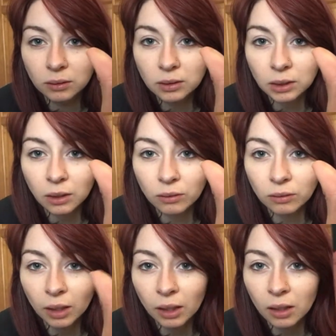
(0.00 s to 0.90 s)
So
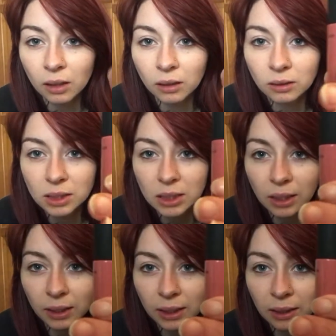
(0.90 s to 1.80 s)
they are
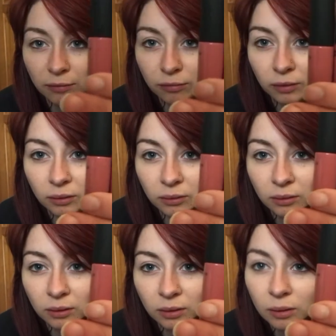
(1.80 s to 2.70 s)
slightly different,
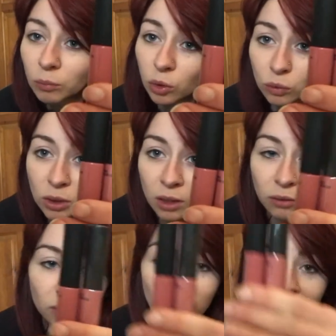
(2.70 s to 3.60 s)
but also
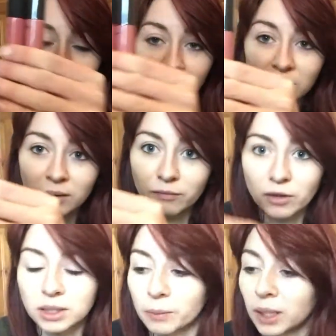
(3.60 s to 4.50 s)

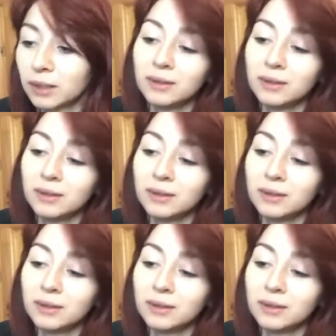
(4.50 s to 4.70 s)
very similar.